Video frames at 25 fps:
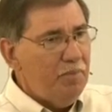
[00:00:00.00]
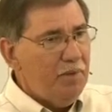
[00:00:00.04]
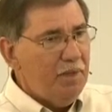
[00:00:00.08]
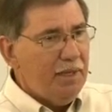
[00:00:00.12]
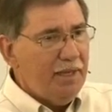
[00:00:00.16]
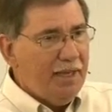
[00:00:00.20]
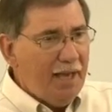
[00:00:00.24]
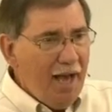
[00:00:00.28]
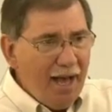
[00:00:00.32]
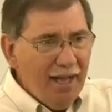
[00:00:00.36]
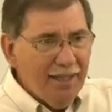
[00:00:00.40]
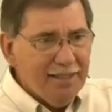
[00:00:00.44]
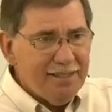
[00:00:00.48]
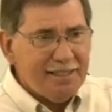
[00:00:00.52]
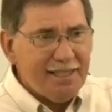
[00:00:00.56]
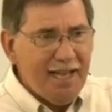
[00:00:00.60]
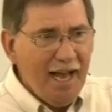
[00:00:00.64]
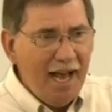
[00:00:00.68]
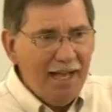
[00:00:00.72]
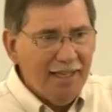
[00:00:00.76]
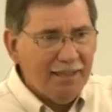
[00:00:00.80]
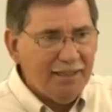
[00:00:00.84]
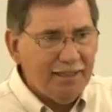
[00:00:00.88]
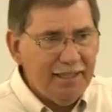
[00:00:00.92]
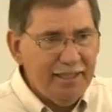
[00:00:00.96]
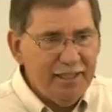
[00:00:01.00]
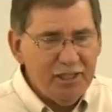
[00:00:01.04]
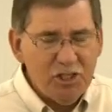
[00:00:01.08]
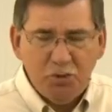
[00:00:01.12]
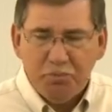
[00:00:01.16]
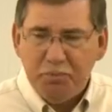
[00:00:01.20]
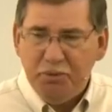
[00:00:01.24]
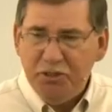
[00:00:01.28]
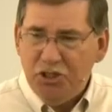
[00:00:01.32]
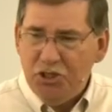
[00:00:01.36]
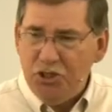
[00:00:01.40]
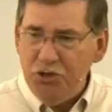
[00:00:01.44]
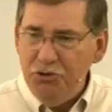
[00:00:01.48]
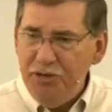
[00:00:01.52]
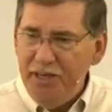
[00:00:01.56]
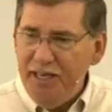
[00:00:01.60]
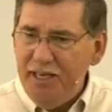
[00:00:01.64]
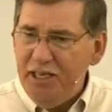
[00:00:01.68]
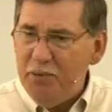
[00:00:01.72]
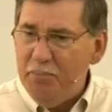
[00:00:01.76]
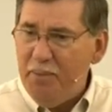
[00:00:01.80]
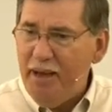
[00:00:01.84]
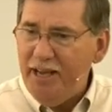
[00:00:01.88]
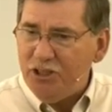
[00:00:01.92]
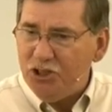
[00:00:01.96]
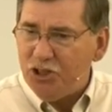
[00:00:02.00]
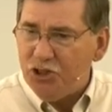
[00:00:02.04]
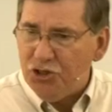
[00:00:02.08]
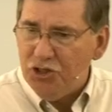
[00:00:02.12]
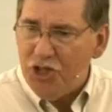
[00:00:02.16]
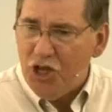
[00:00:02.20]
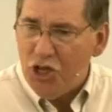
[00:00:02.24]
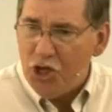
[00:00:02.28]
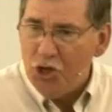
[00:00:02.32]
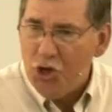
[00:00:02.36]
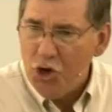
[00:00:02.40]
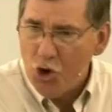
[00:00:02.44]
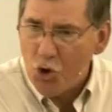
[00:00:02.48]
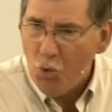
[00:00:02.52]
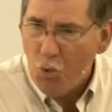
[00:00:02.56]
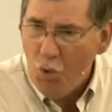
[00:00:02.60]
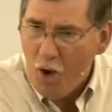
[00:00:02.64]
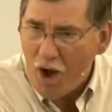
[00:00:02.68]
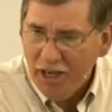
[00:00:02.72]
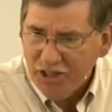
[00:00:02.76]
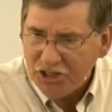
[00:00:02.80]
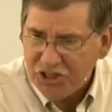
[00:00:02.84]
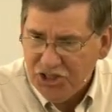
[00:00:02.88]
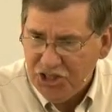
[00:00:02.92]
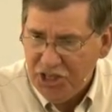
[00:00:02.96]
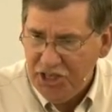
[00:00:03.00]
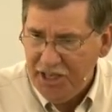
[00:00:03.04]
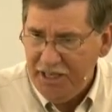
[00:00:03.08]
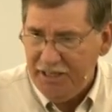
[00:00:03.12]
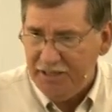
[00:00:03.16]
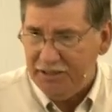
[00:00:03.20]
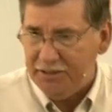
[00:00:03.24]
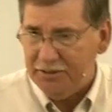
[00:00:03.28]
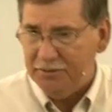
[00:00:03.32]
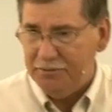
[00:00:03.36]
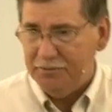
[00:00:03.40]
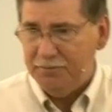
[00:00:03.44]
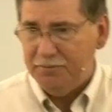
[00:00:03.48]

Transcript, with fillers: God's got this, but you need to make sure that you're watching.